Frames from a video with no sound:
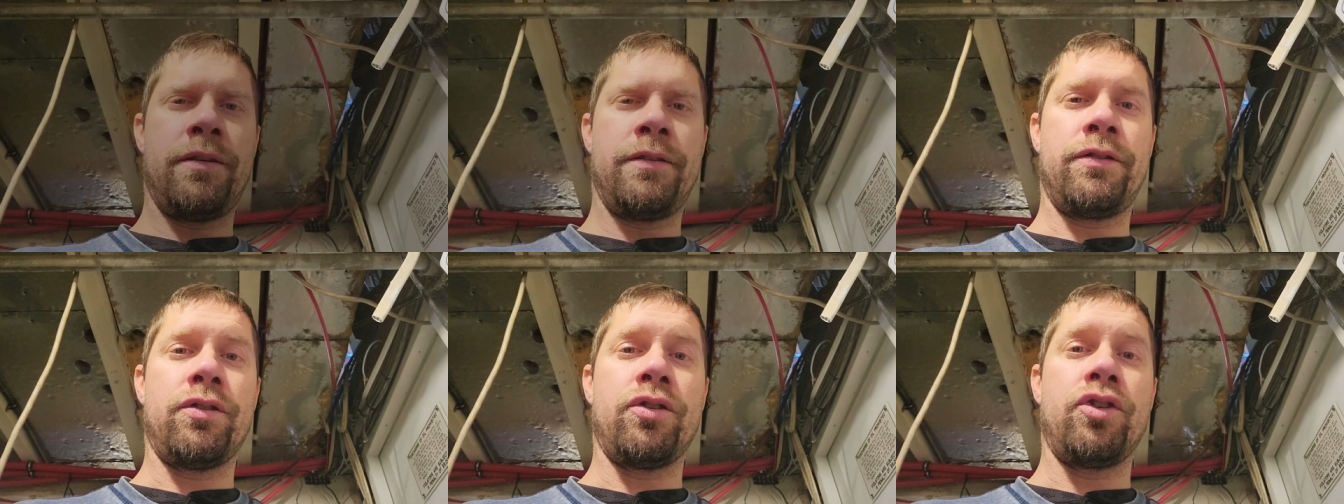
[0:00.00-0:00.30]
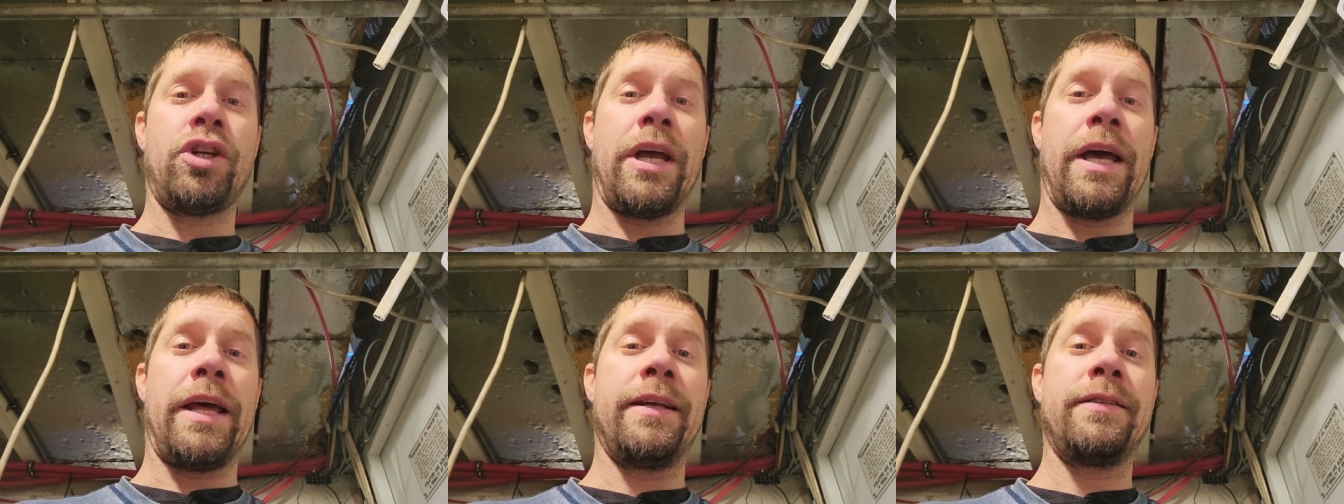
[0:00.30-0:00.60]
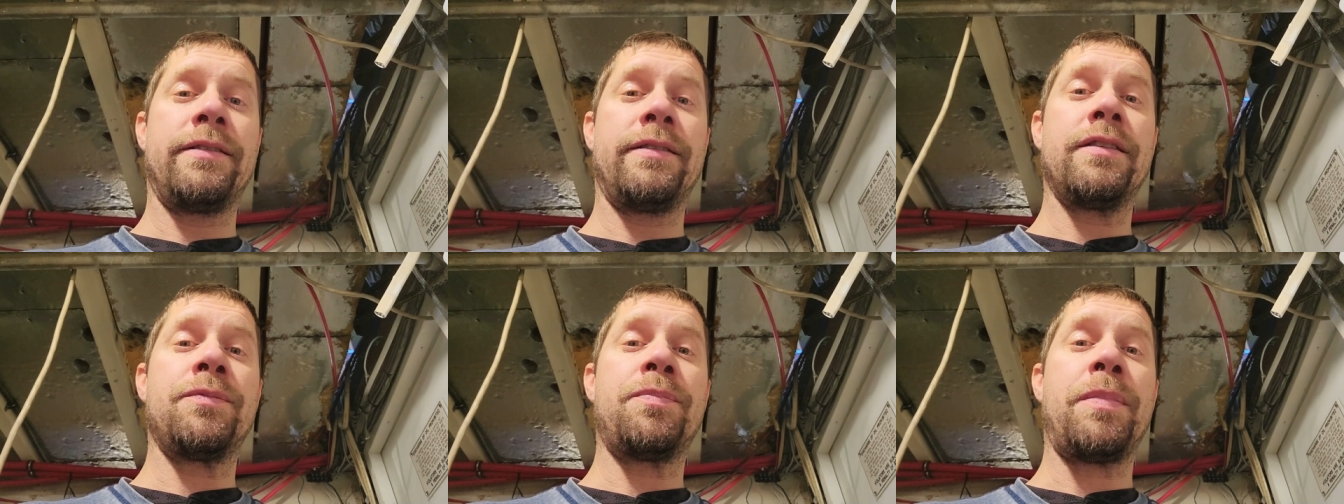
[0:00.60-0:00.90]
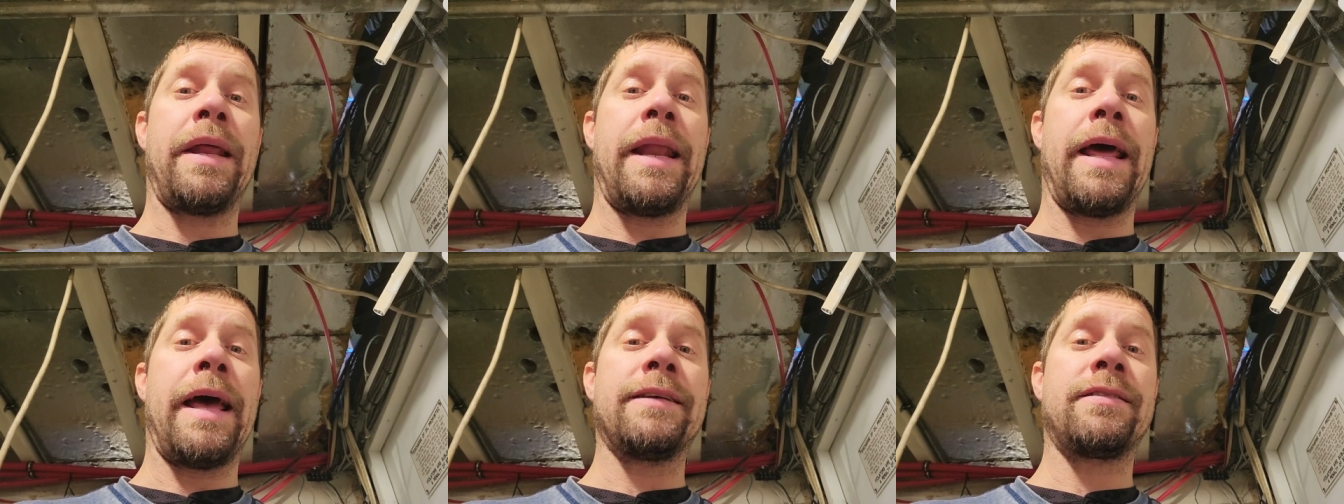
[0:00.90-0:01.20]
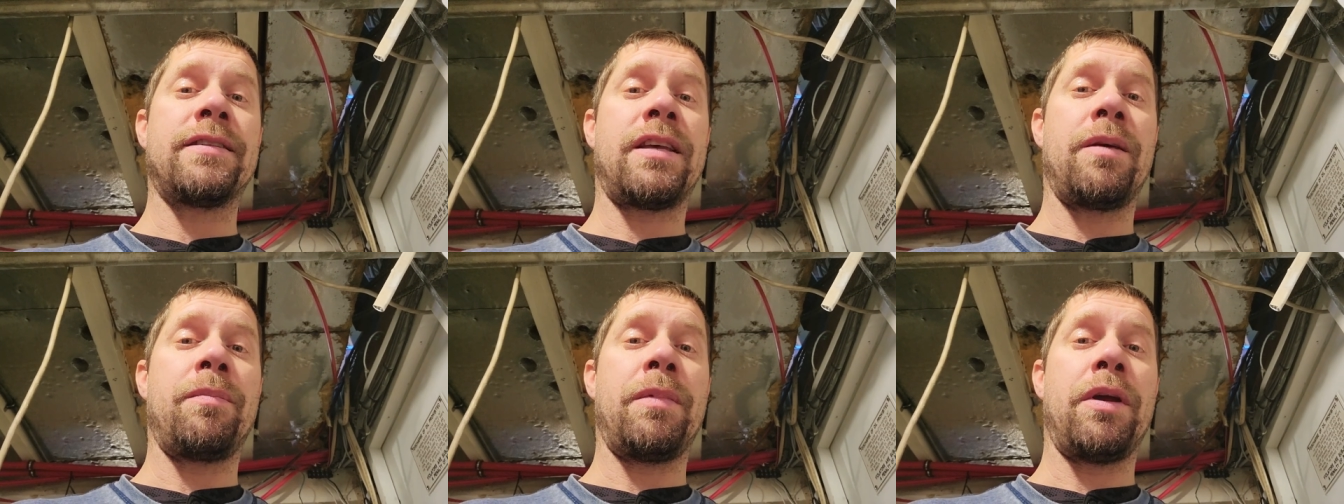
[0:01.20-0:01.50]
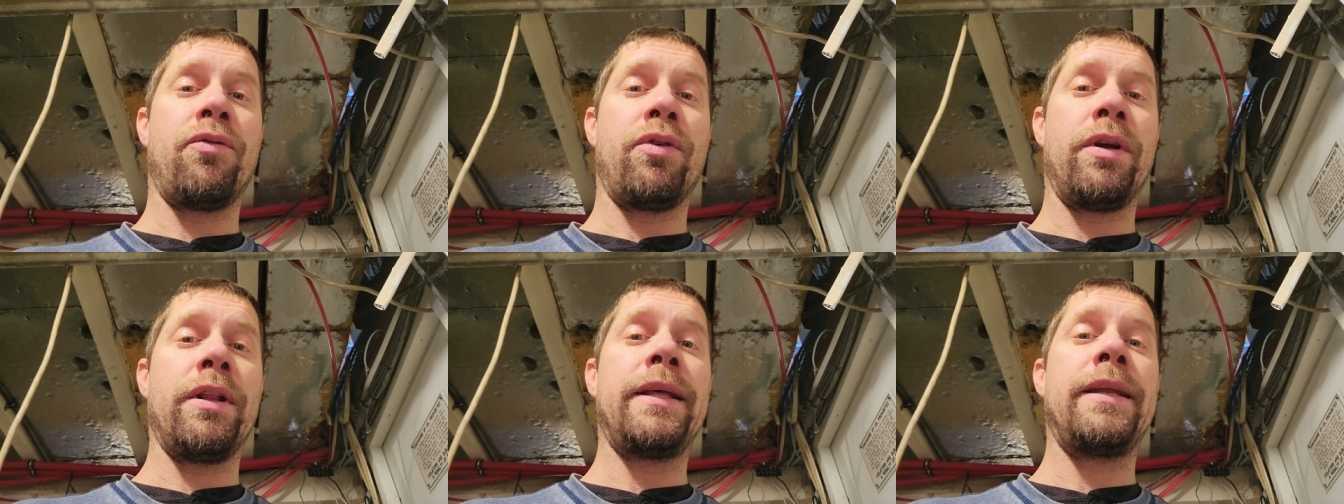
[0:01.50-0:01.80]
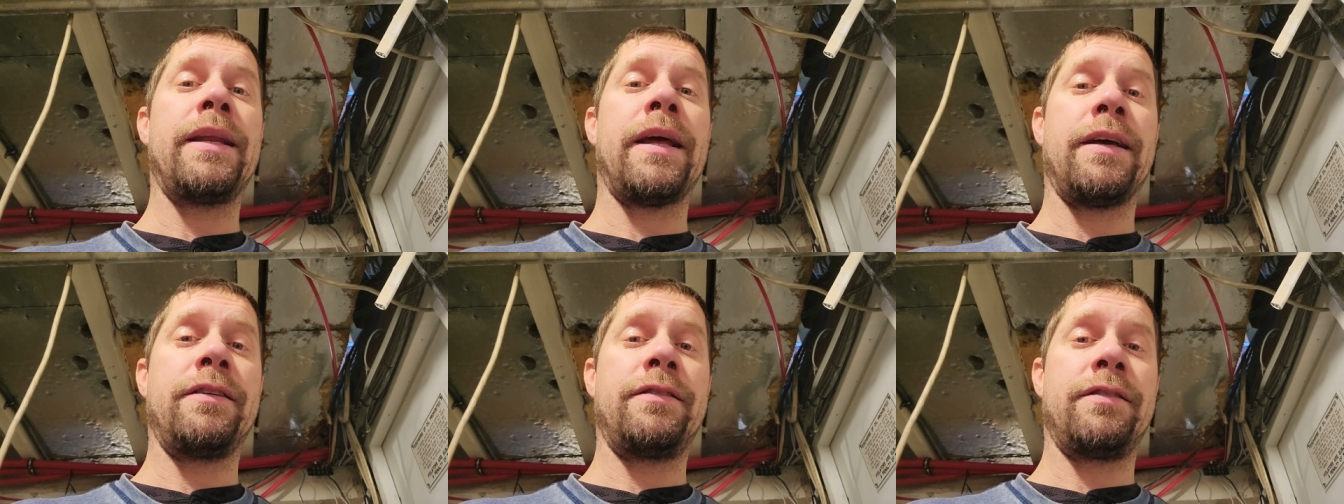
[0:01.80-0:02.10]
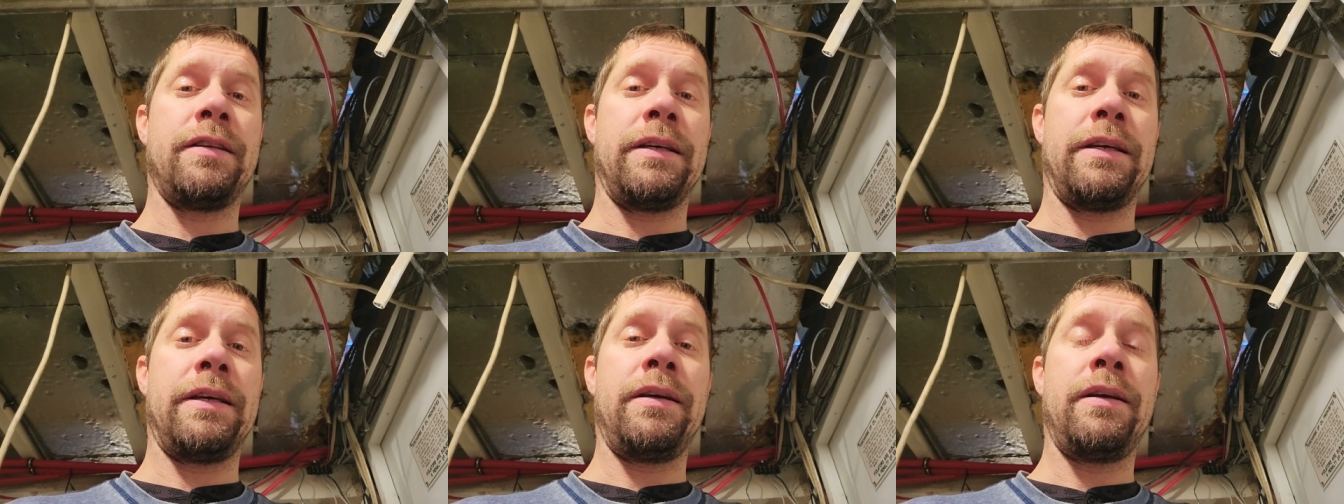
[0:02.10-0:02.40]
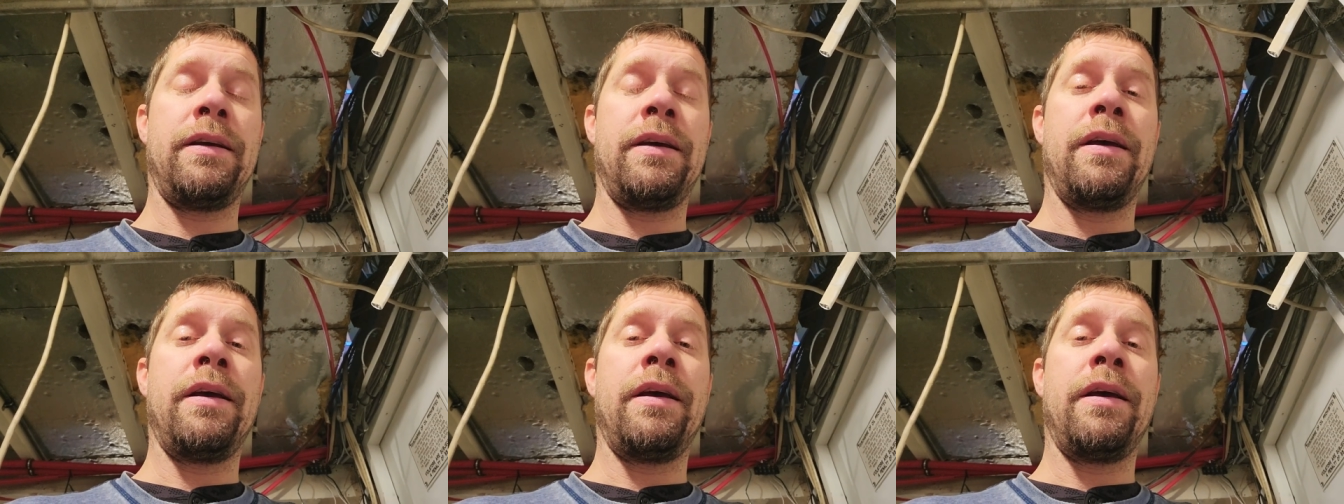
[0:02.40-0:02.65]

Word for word: So Janice has been asking me really nicely